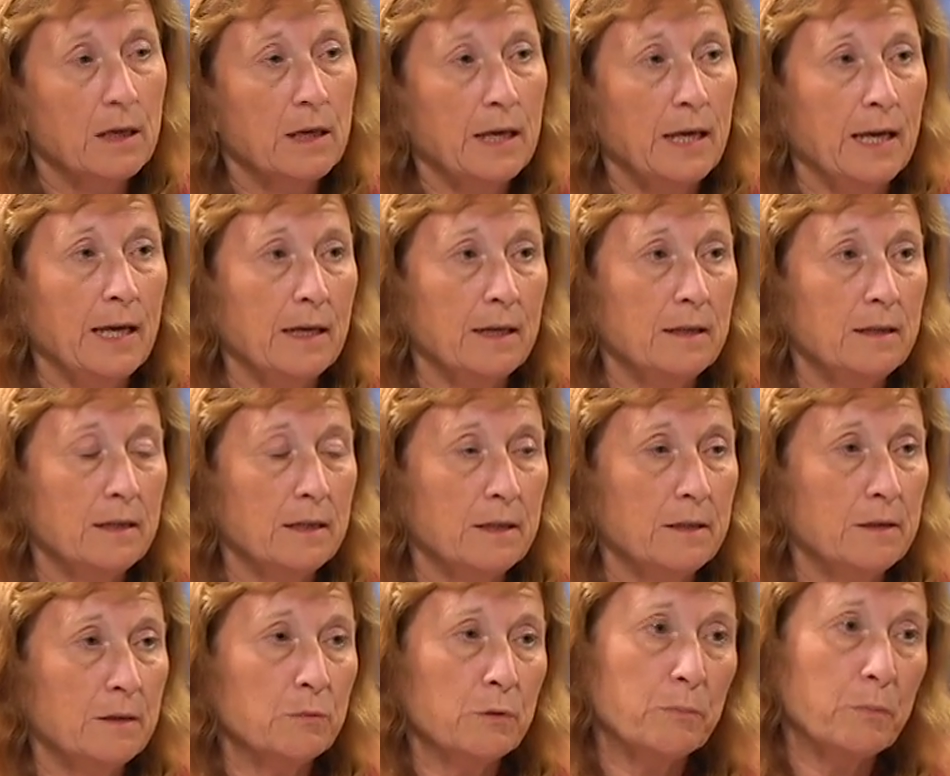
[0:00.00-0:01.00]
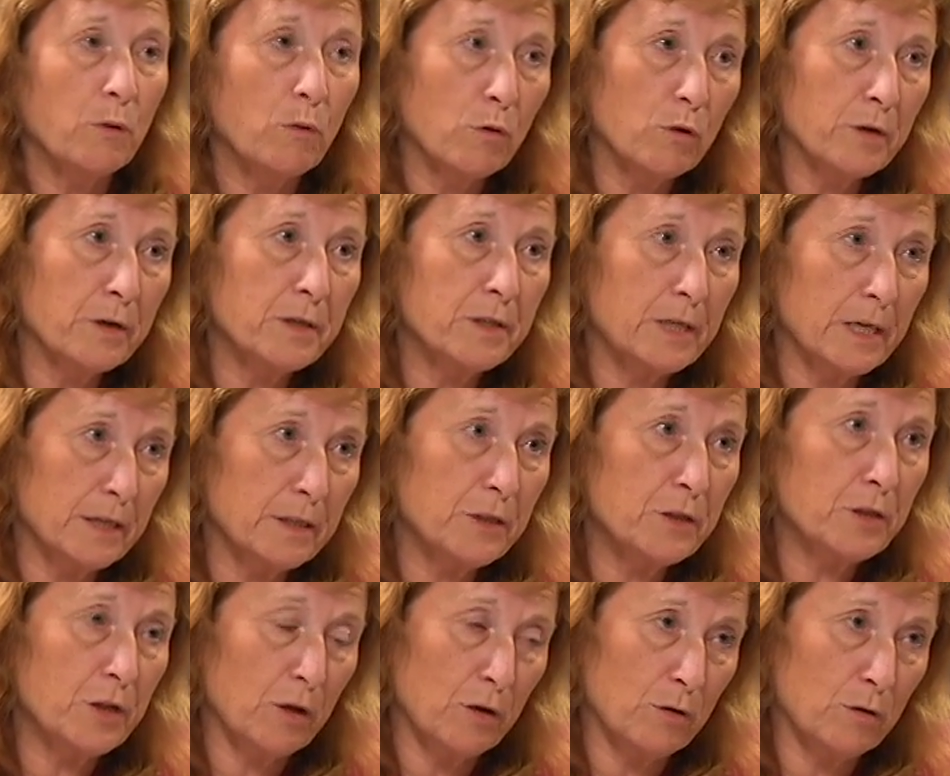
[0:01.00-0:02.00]
And uh, the report does
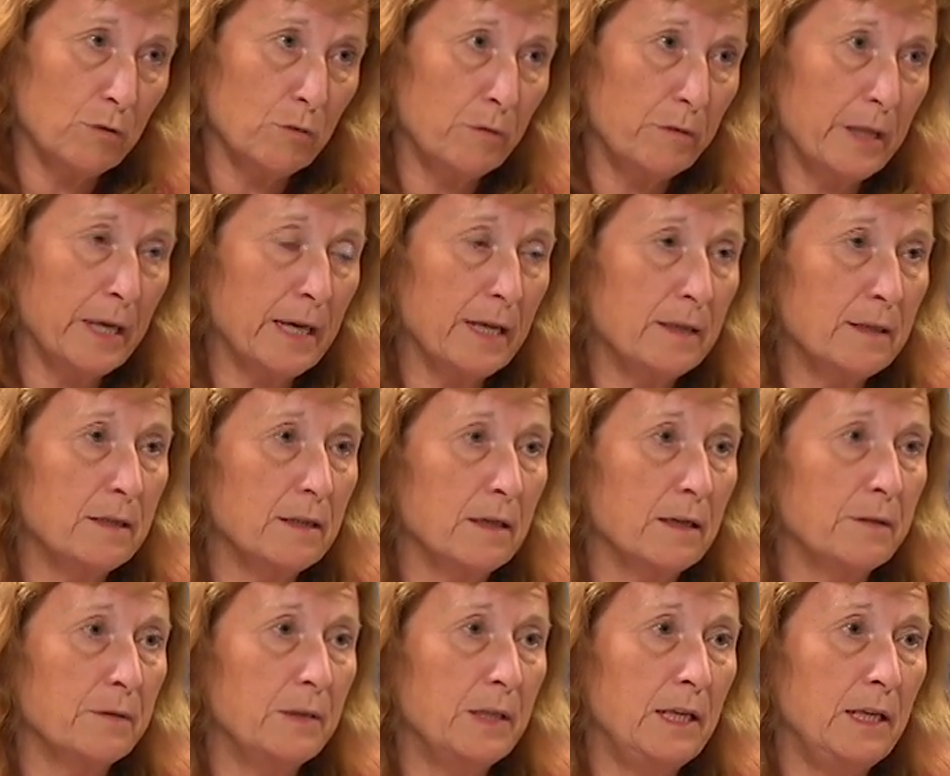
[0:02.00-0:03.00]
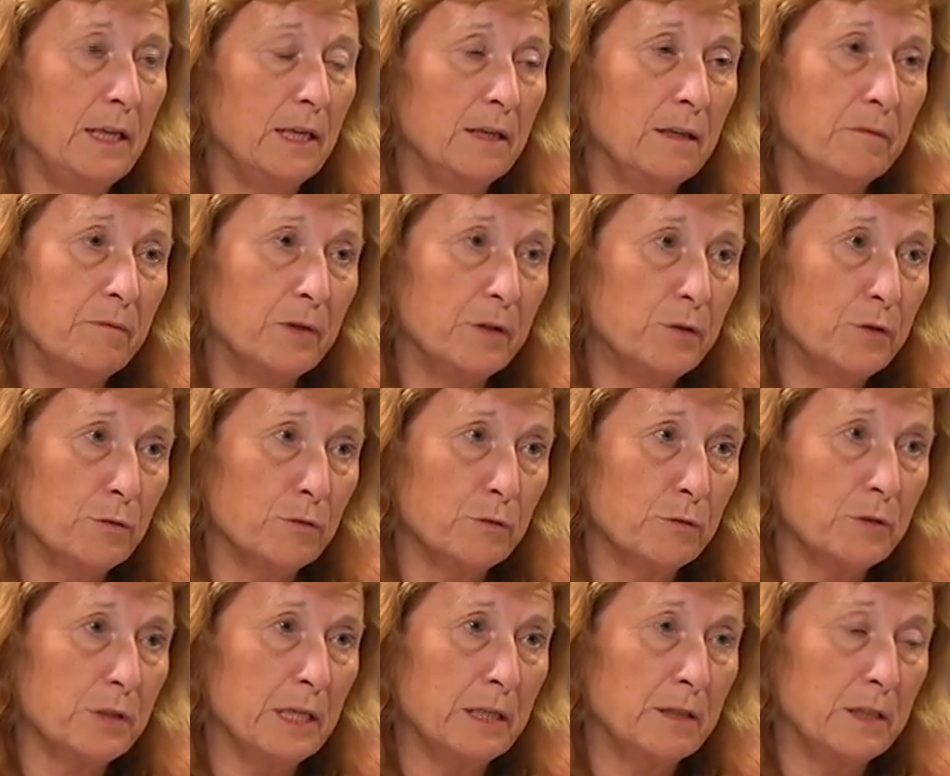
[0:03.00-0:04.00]
show that uh, the
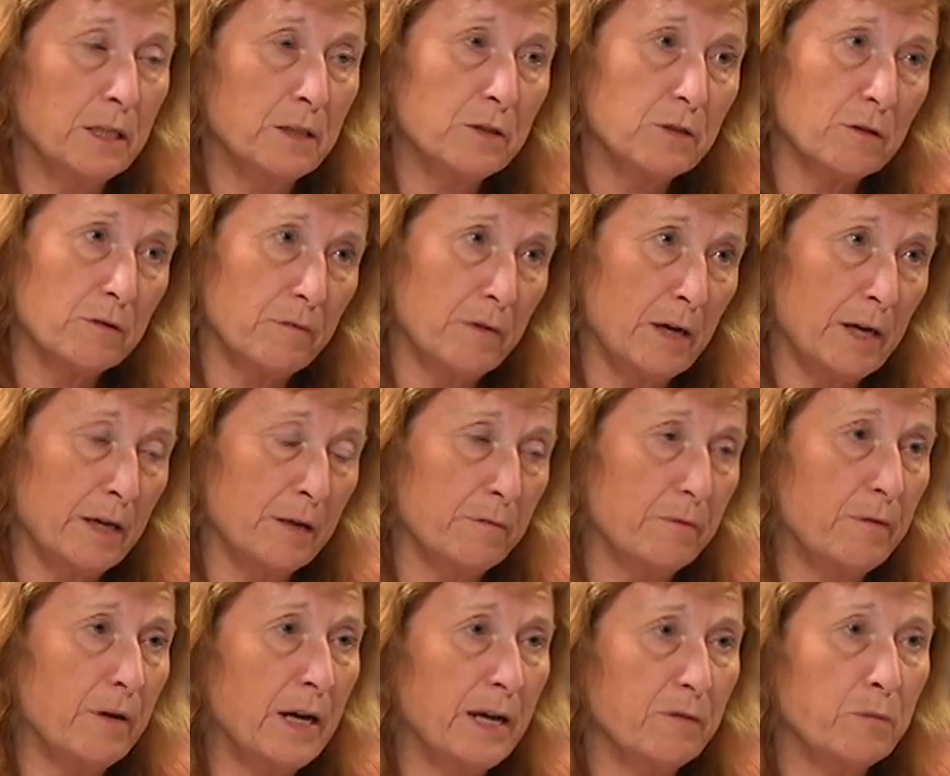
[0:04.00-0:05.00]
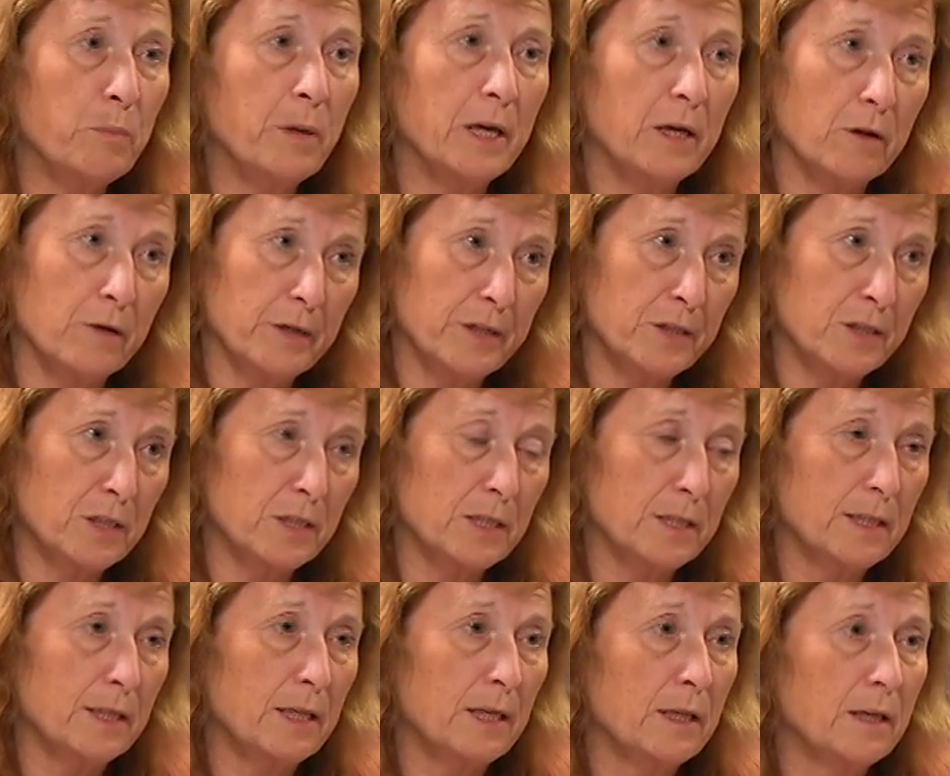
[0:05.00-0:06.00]
individuals that did survive, five perished,
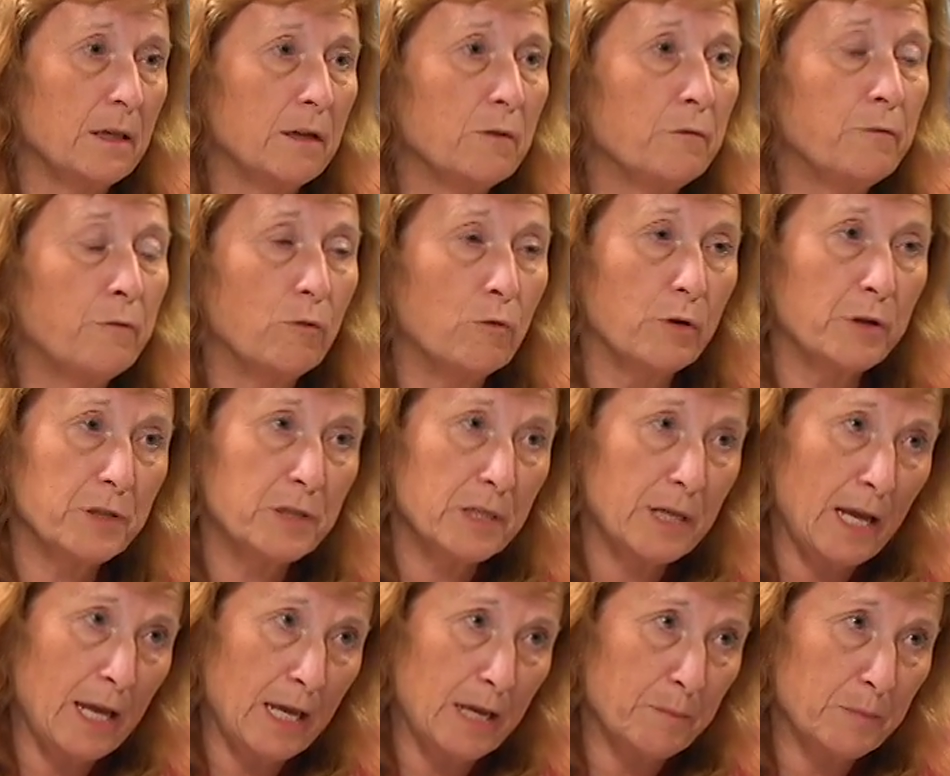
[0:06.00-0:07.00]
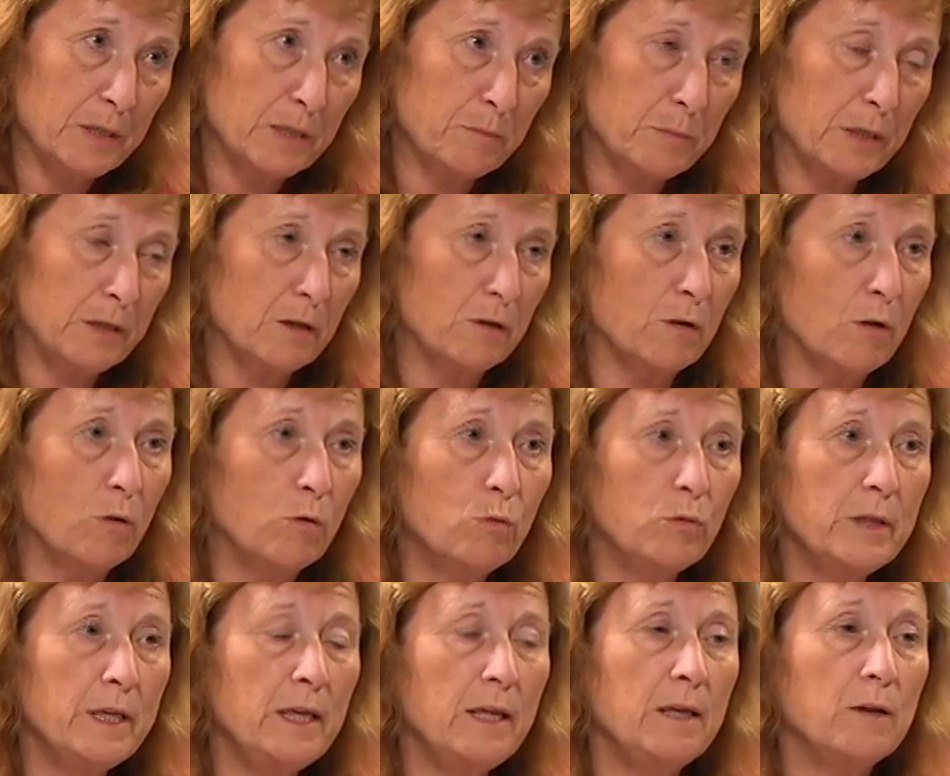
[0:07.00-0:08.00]
four escaped, but their
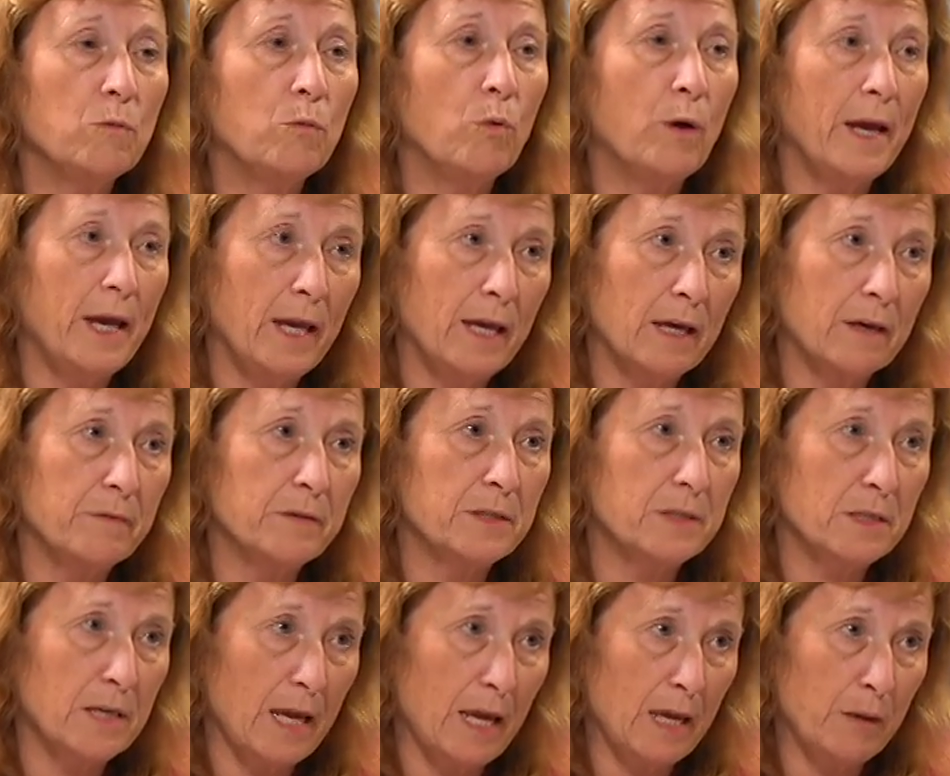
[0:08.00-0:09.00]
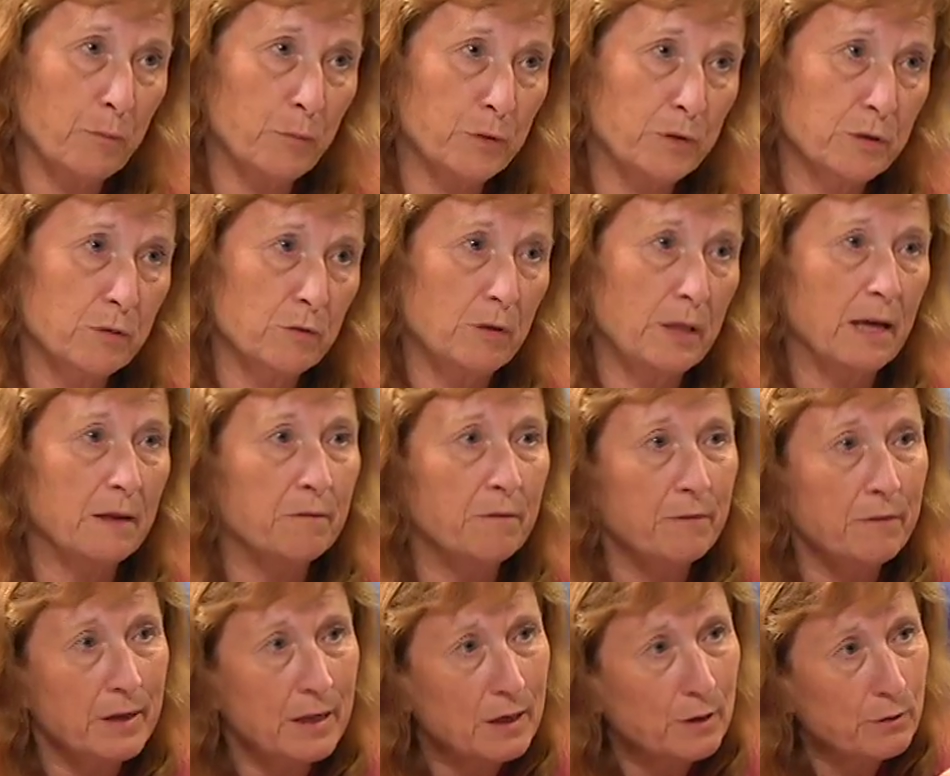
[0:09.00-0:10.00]
only way of escape was through that
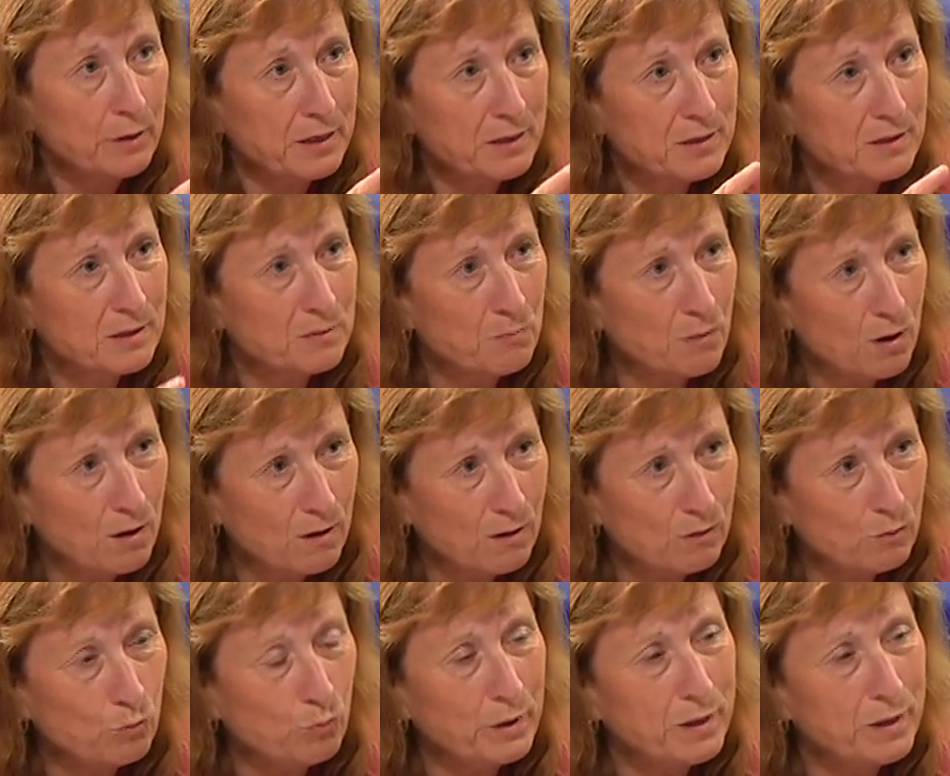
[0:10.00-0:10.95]
very small right.